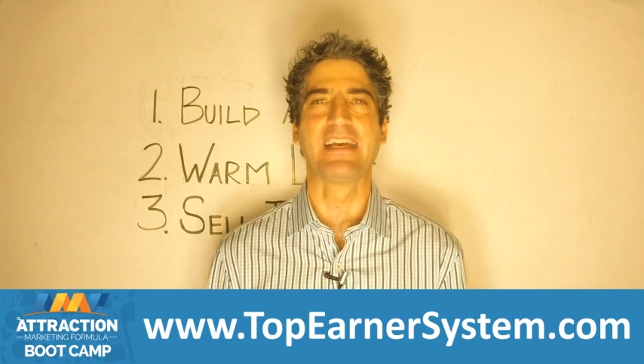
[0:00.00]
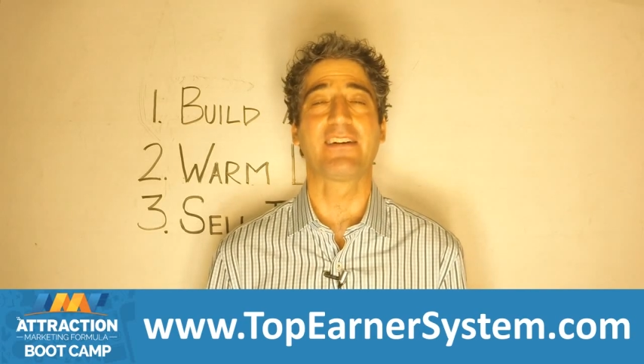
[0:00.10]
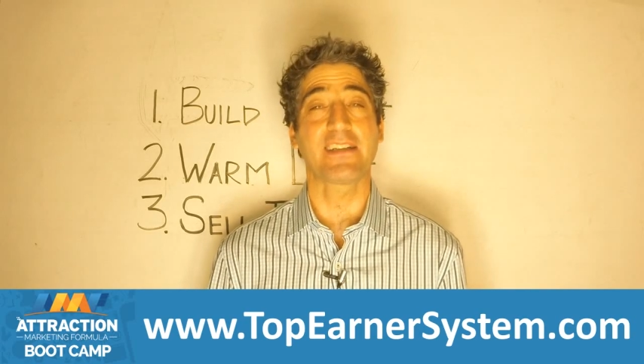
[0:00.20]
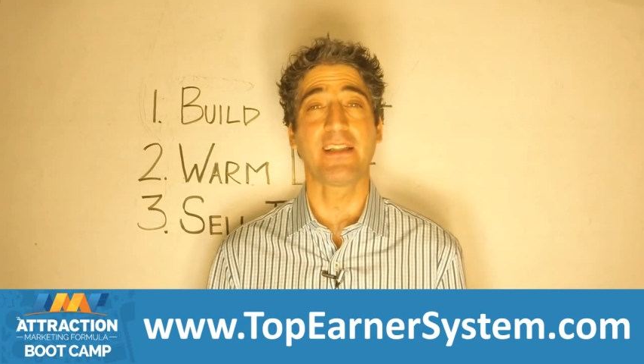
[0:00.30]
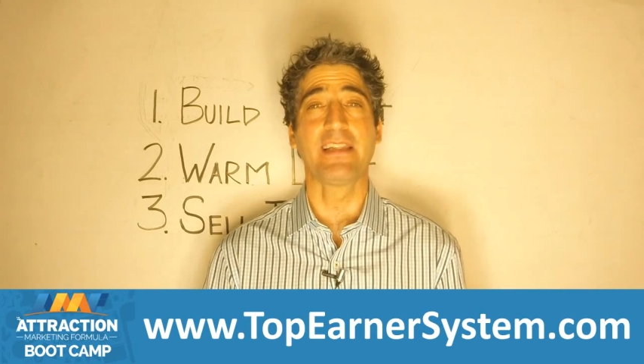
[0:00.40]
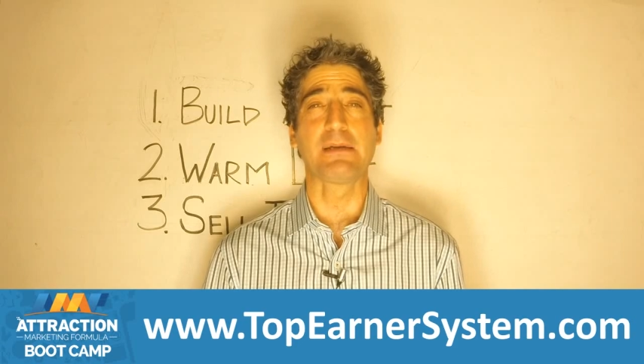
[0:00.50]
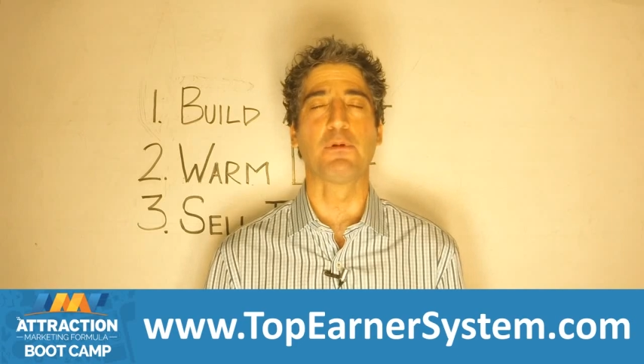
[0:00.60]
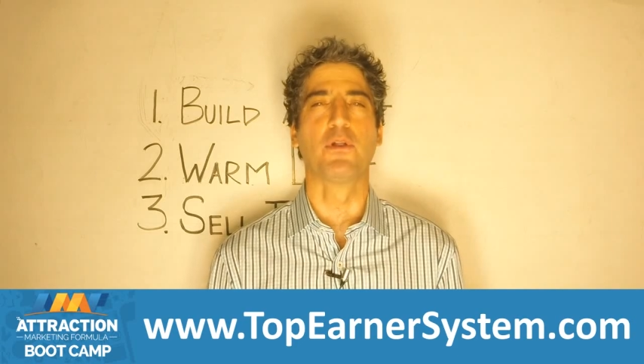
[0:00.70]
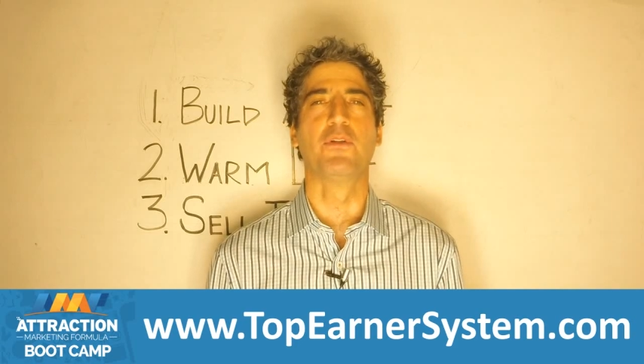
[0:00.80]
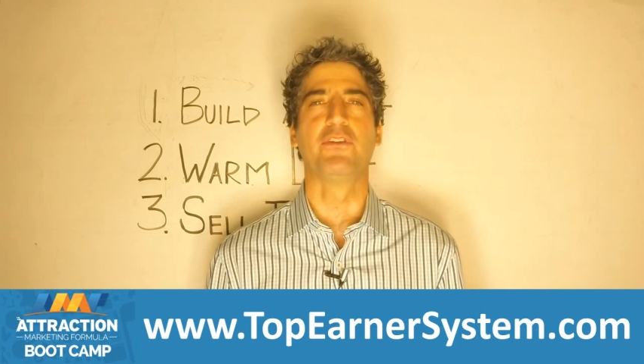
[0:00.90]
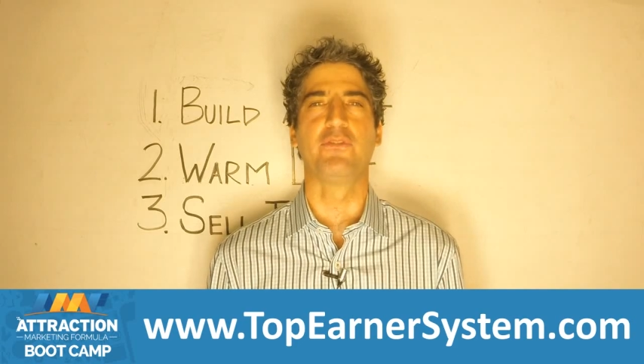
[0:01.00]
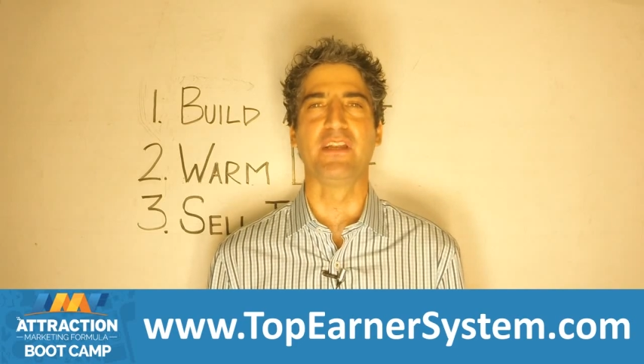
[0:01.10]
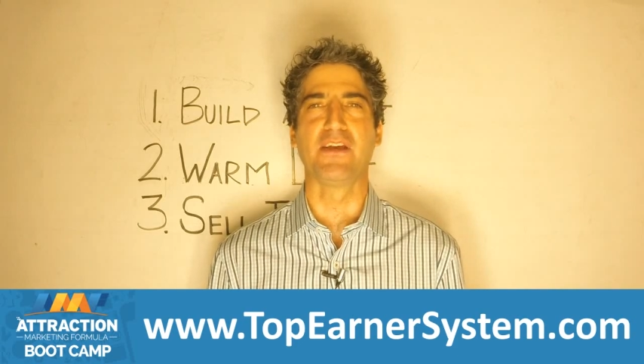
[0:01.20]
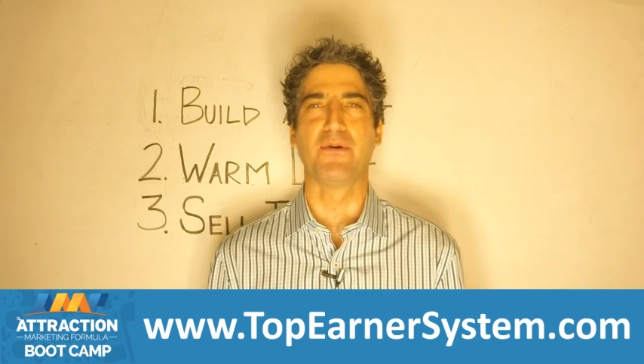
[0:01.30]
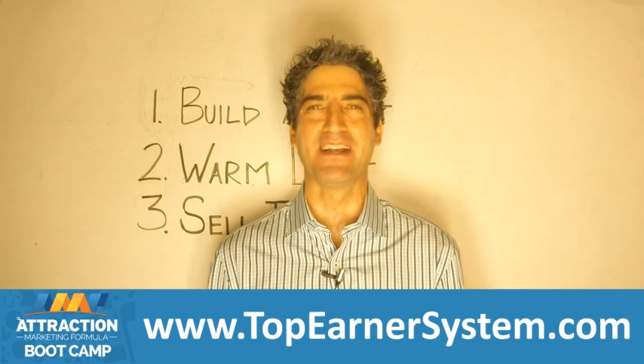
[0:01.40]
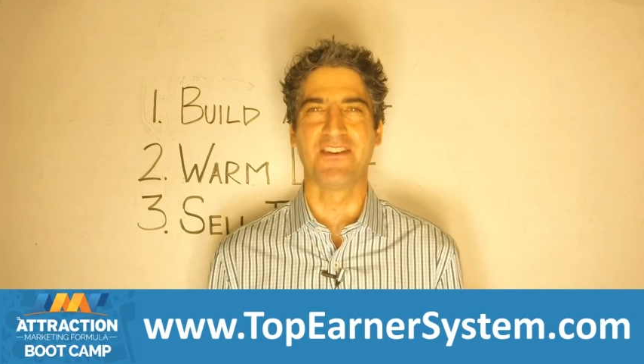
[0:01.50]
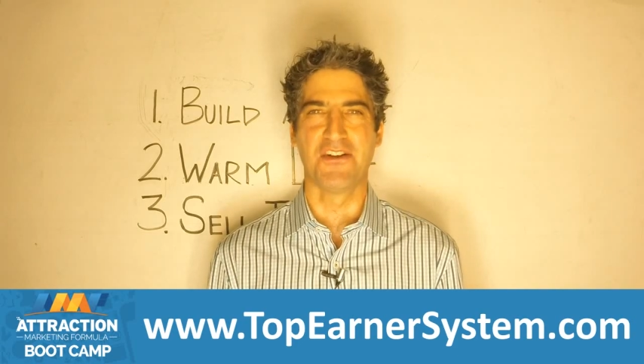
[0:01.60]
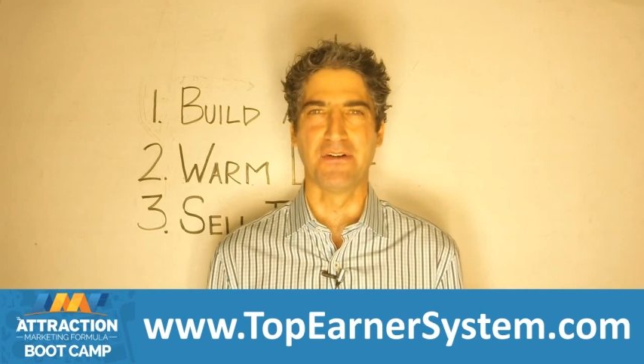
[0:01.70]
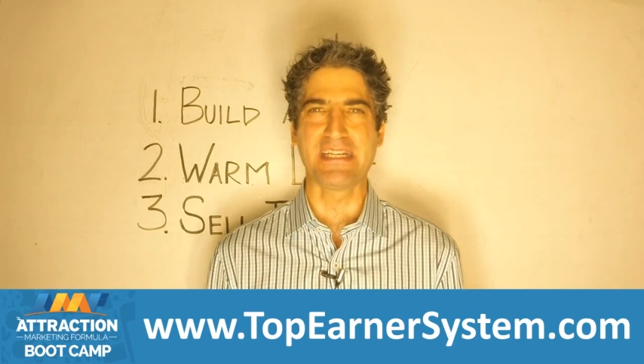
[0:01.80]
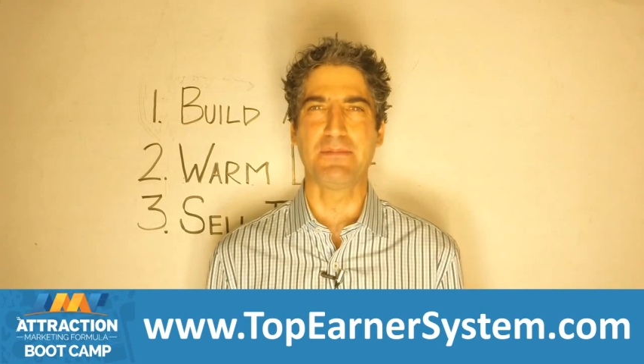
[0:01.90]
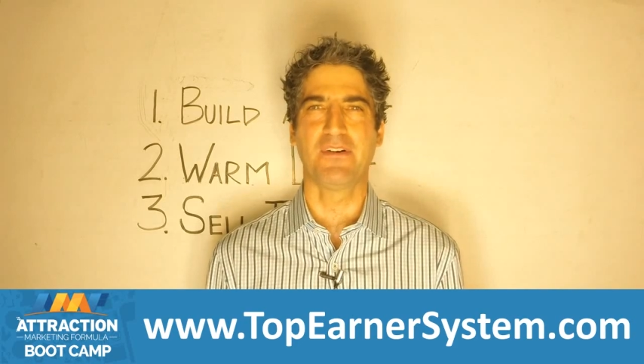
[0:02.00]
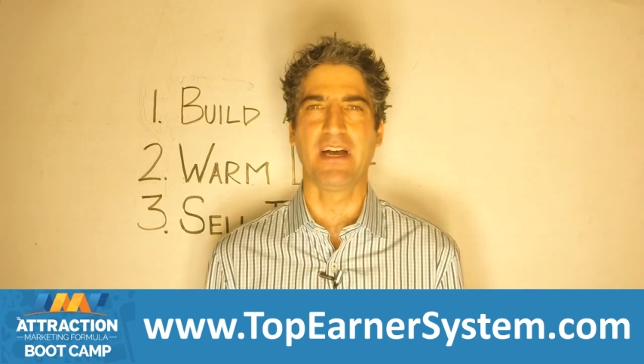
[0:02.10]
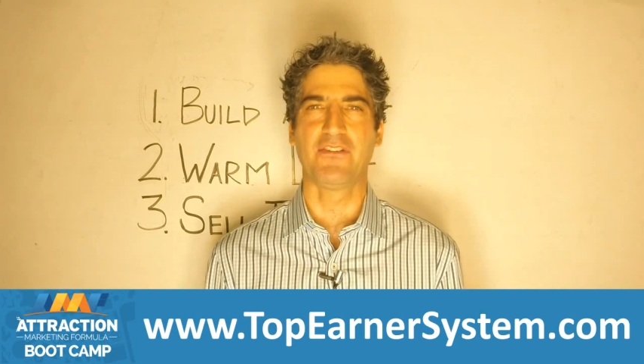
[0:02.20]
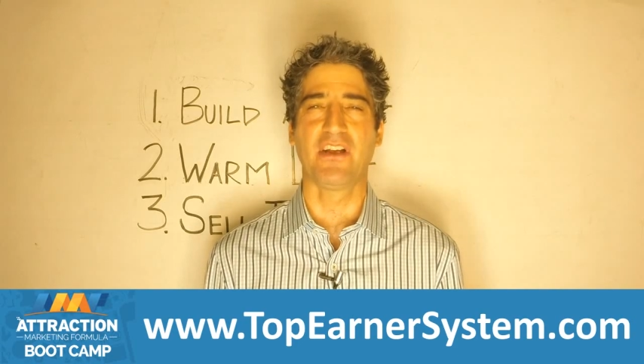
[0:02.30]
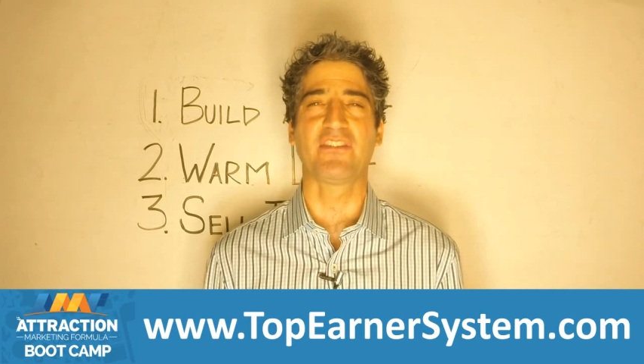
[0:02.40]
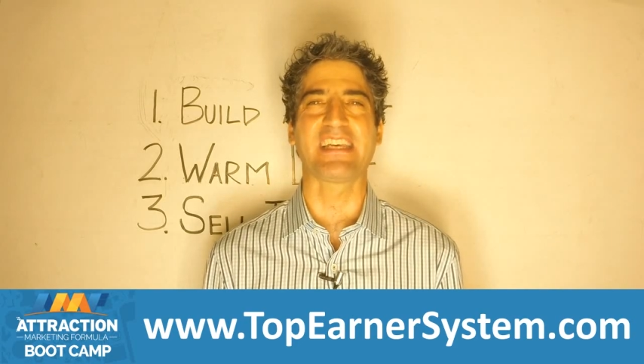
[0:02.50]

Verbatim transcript: click the link below this video, enter your email address,